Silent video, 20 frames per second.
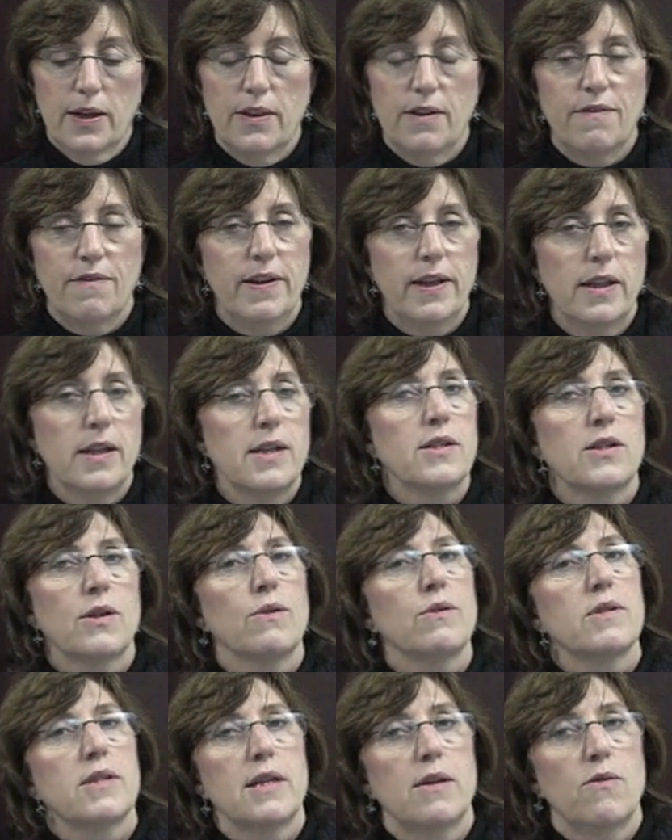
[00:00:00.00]
and the feelings
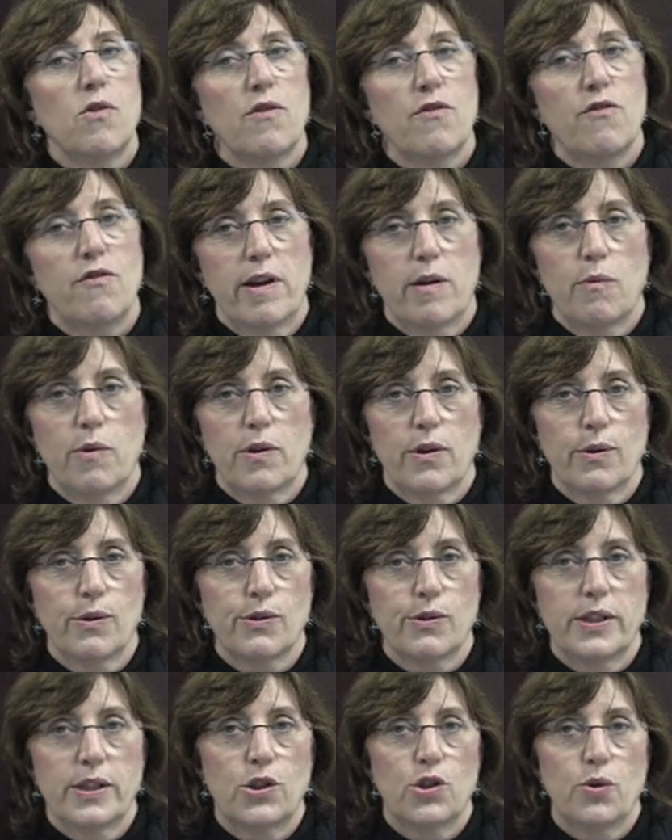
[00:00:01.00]
don't seem to fit with her
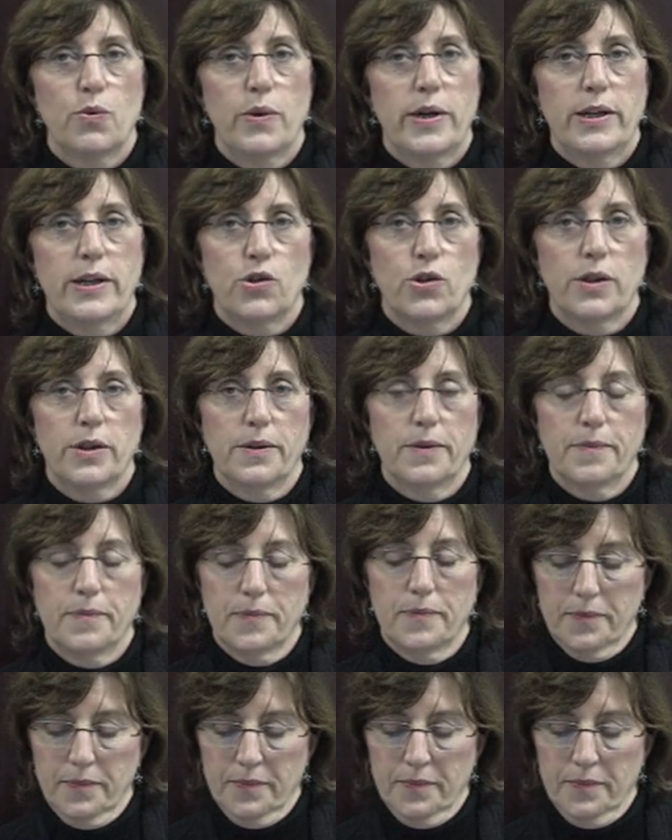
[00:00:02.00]
situation.